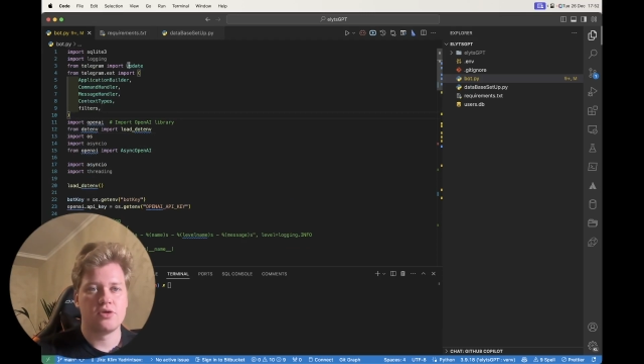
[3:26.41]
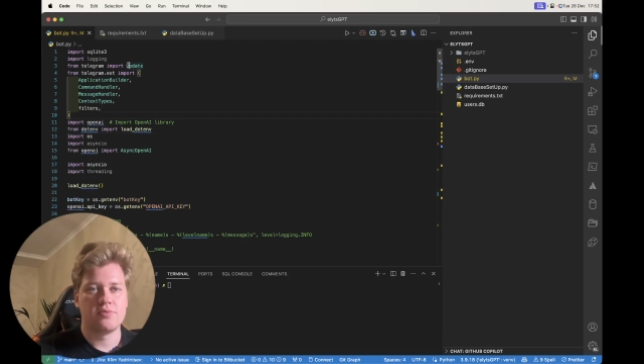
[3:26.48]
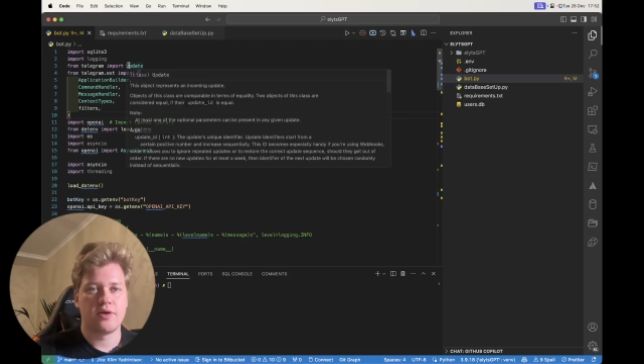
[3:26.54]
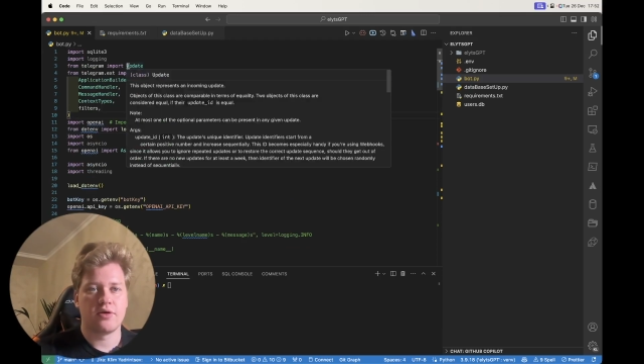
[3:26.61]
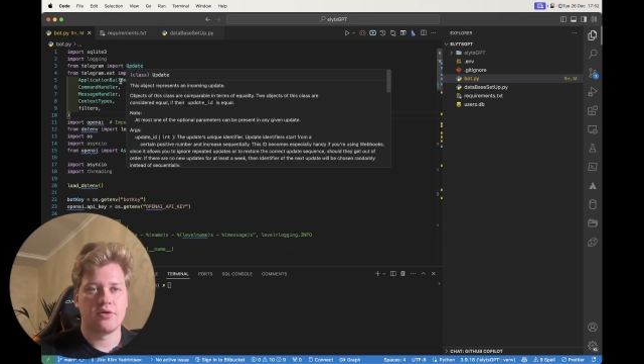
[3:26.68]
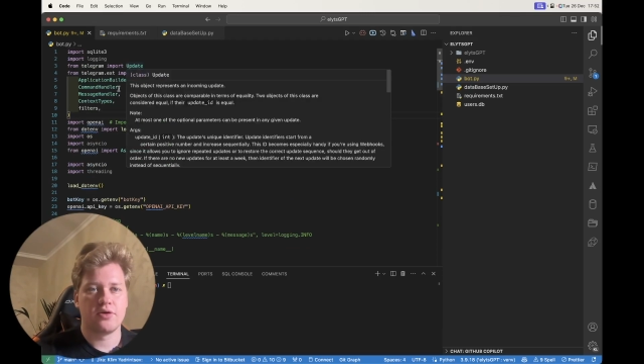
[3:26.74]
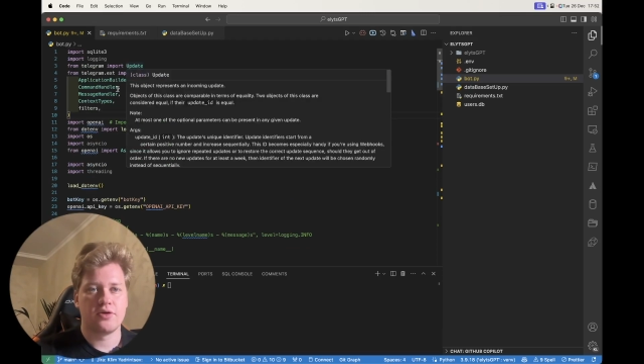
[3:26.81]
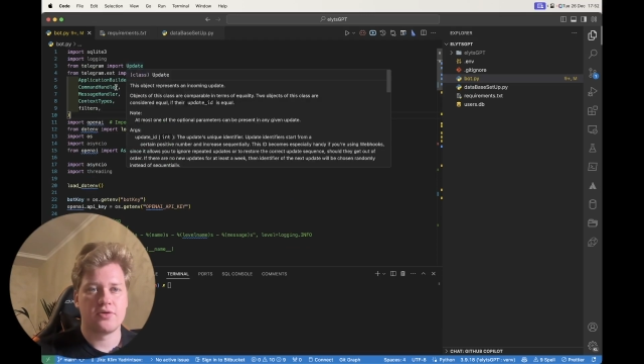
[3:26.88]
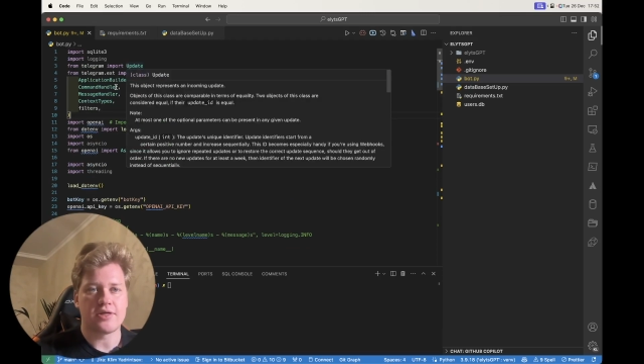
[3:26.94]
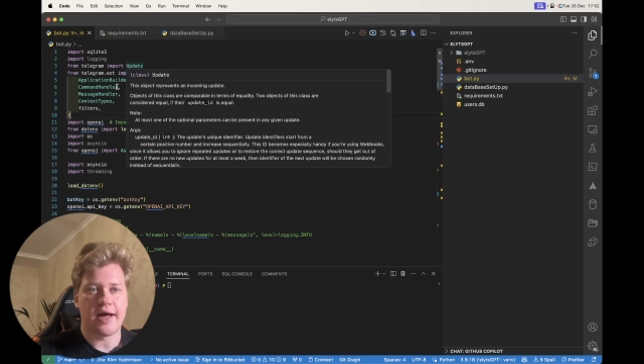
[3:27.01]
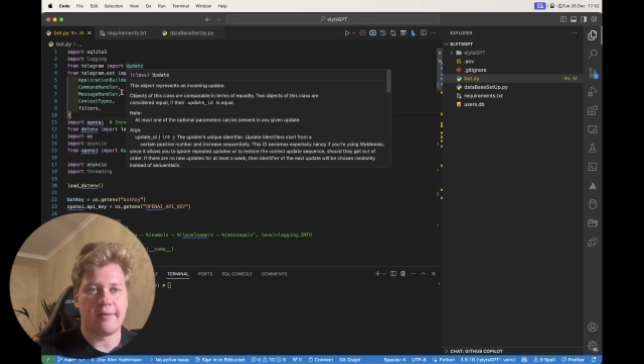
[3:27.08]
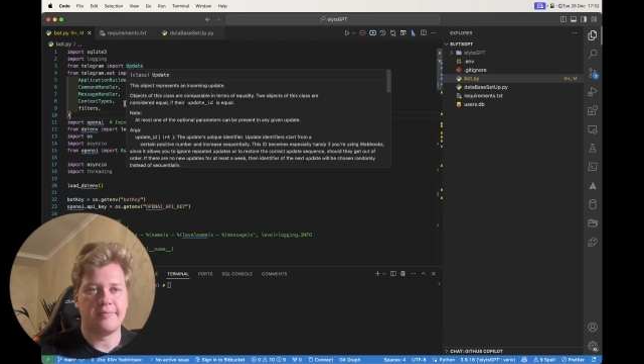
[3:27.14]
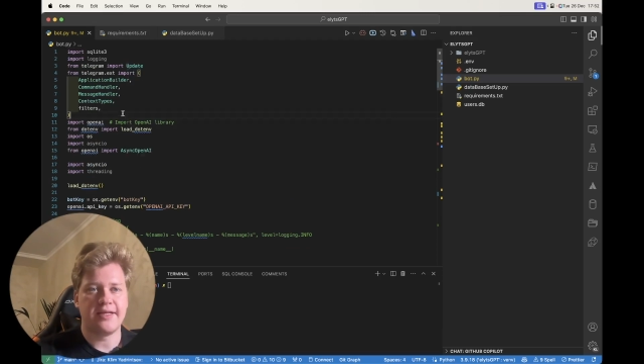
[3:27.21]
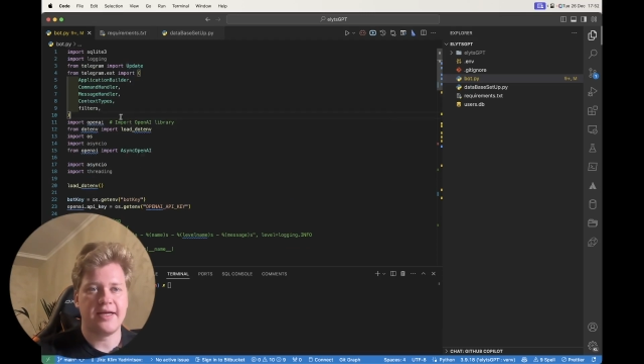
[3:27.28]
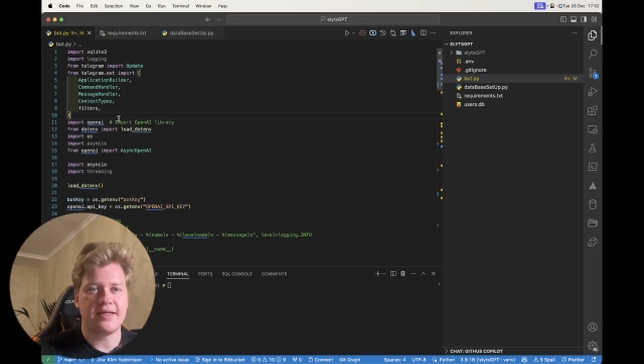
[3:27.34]
We're going to use
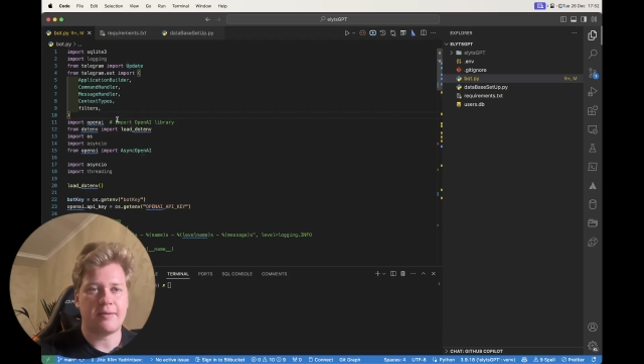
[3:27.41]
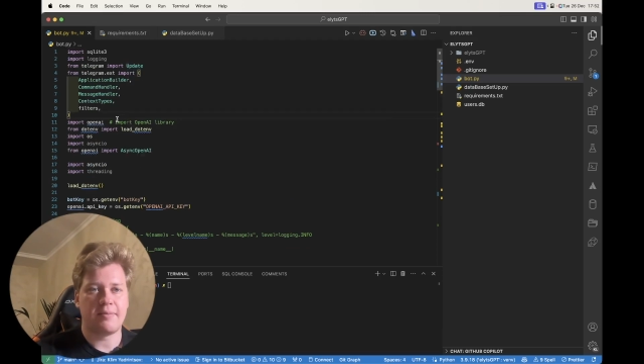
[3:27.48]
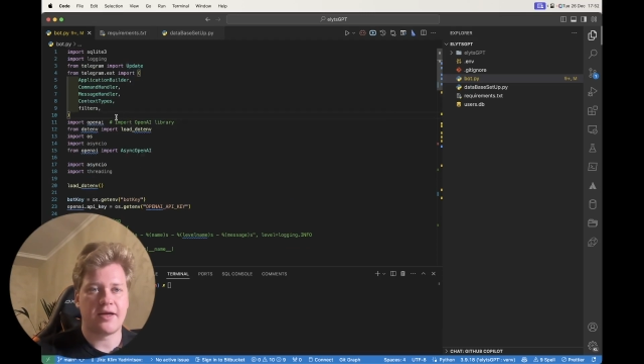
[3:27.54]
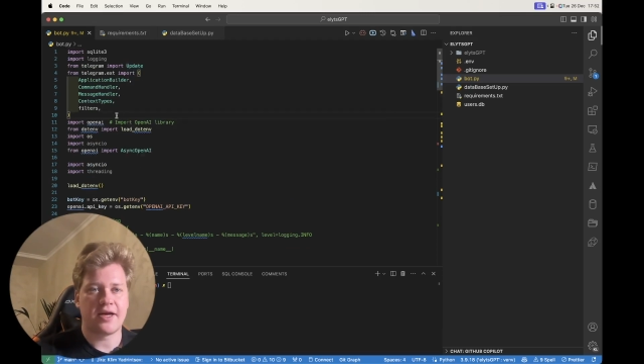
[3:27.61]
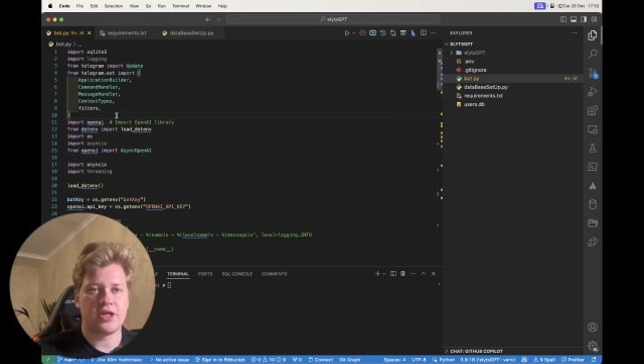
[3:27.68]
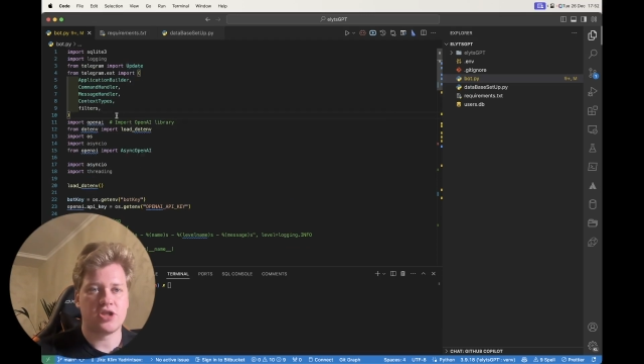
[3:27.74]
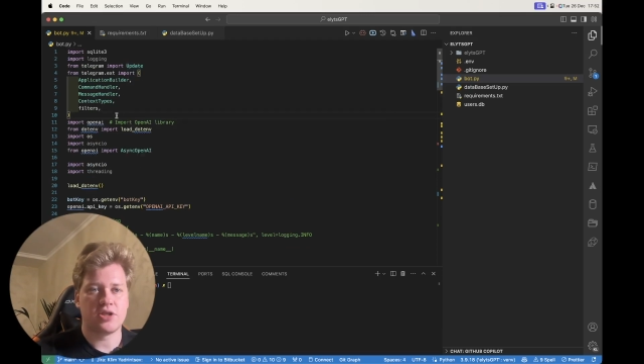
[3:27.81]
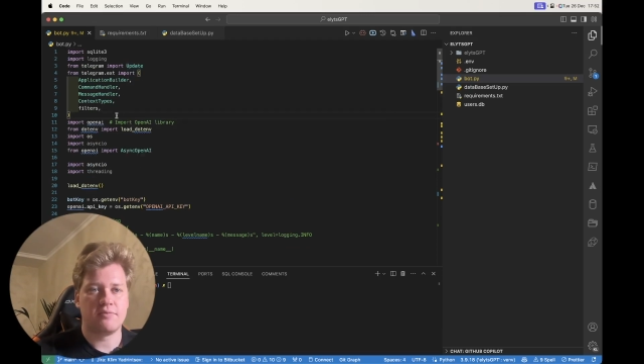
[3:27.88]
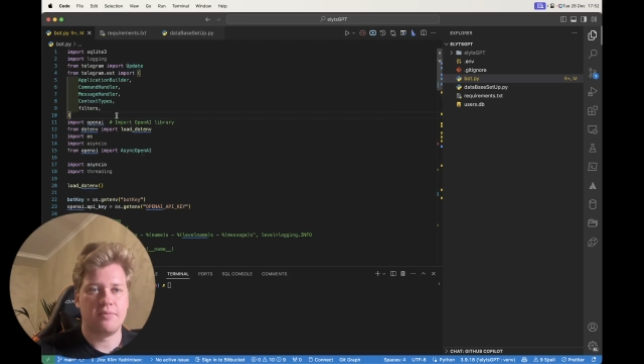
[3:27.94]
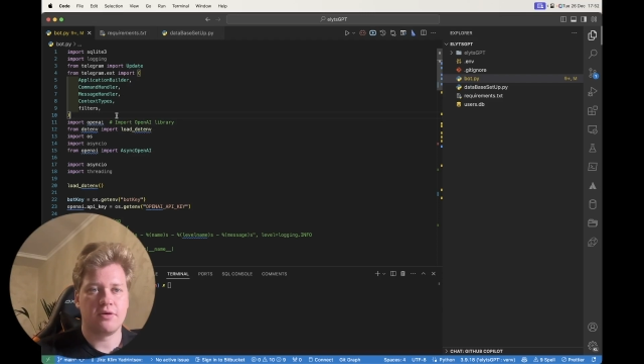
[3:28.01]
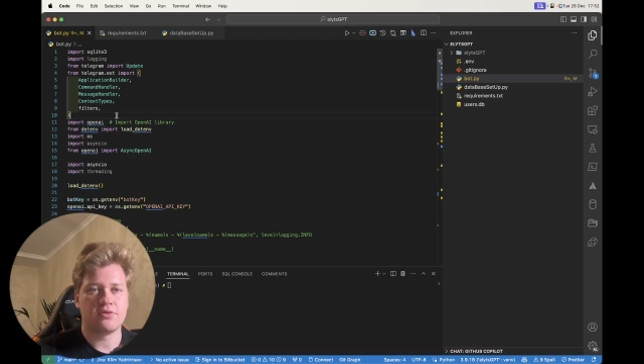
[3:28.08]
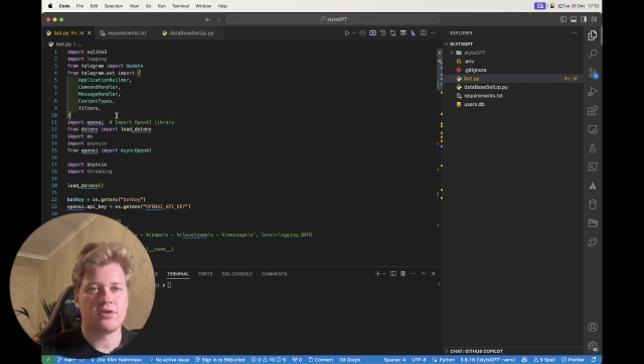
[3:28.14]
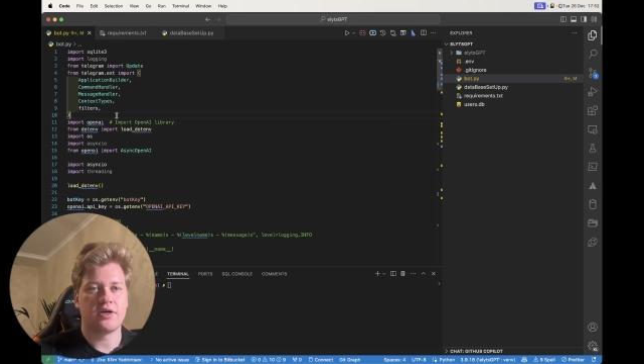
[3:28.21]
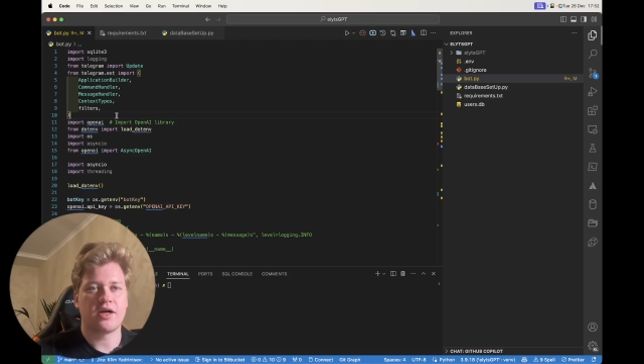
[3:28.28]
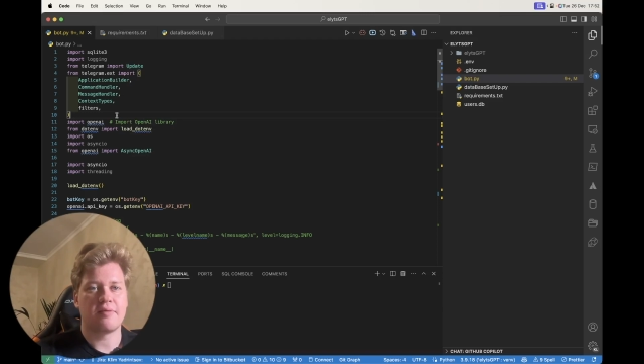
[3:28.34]
update, application
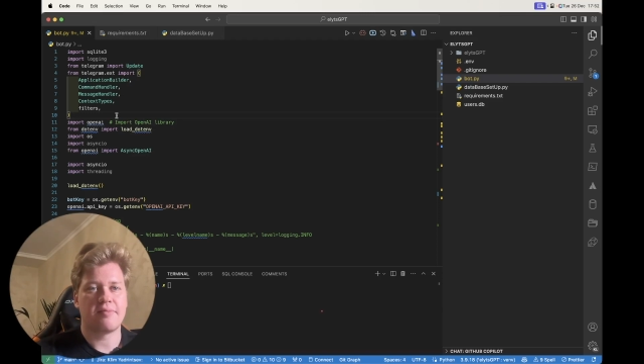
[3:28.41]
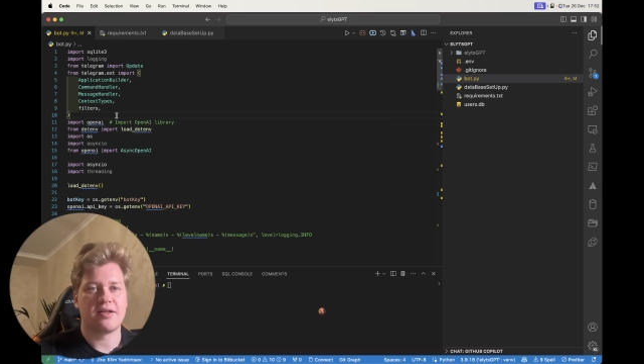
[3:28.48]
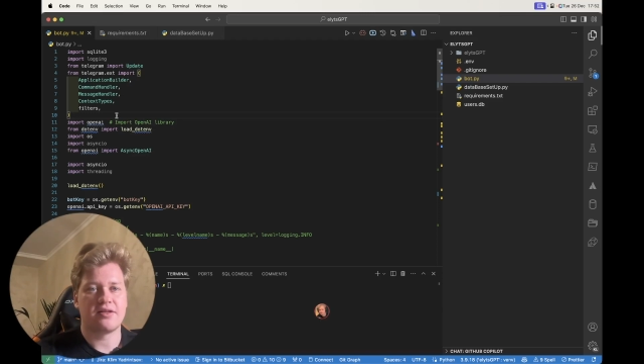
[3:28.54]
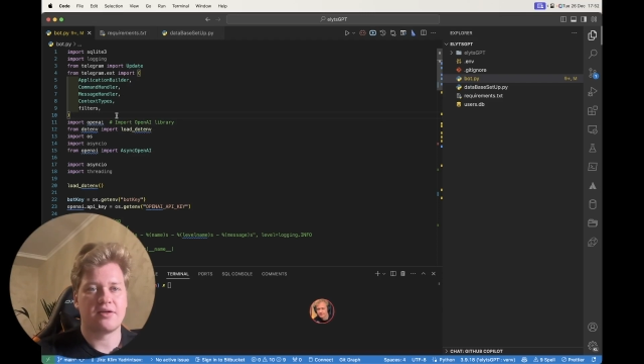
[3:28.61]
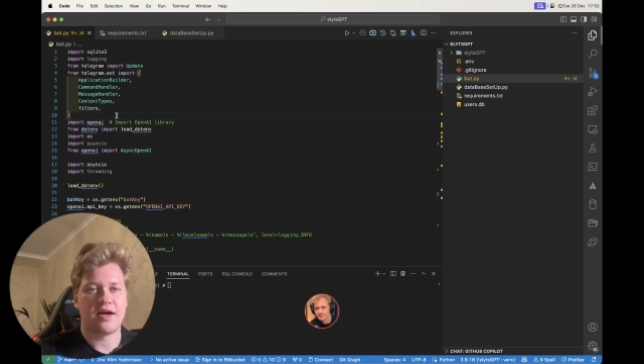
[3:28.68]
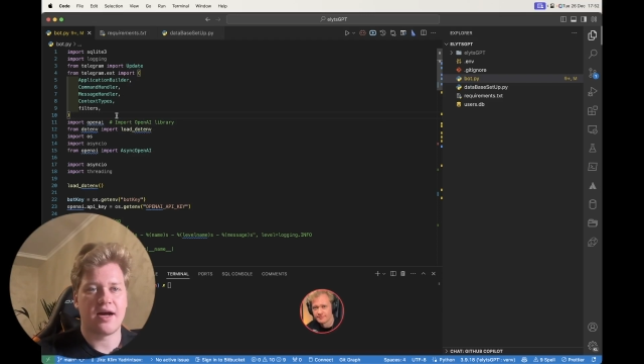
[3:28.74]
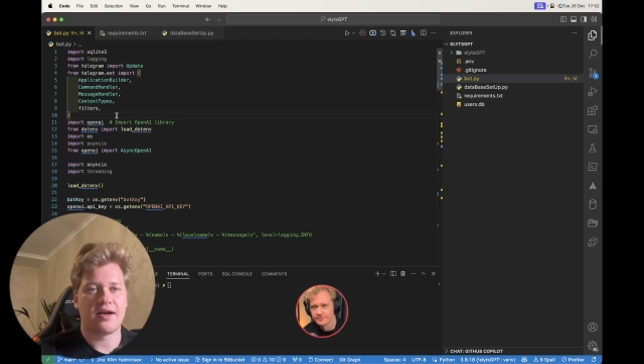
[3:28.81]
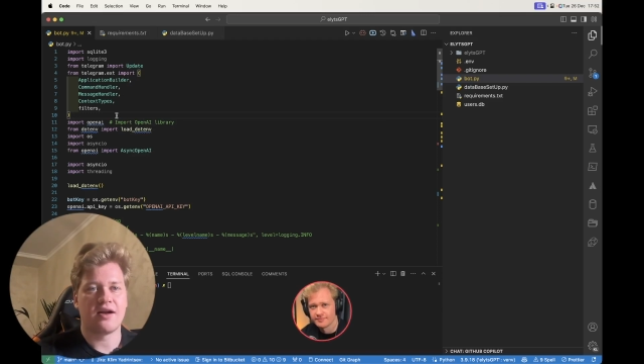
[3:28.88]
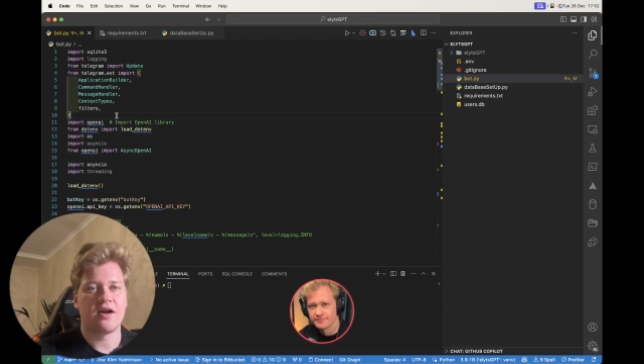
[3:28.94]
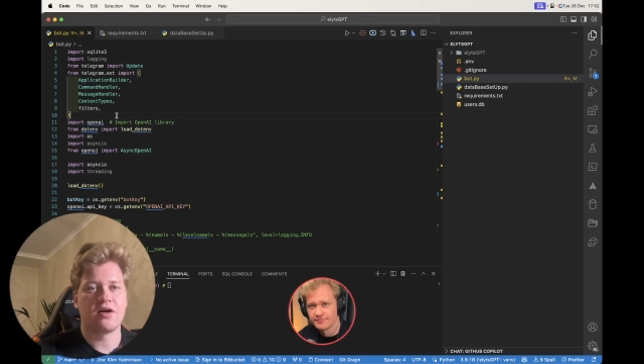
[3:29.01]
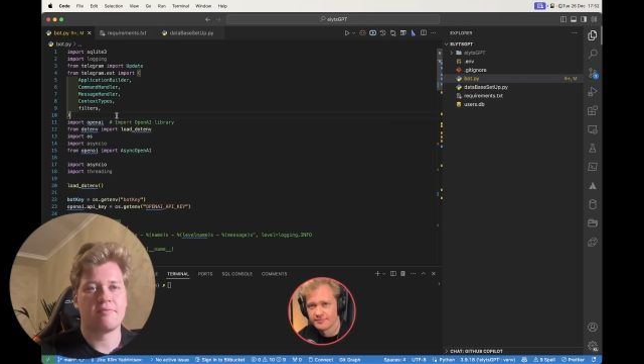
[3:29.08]
builder, commander handler,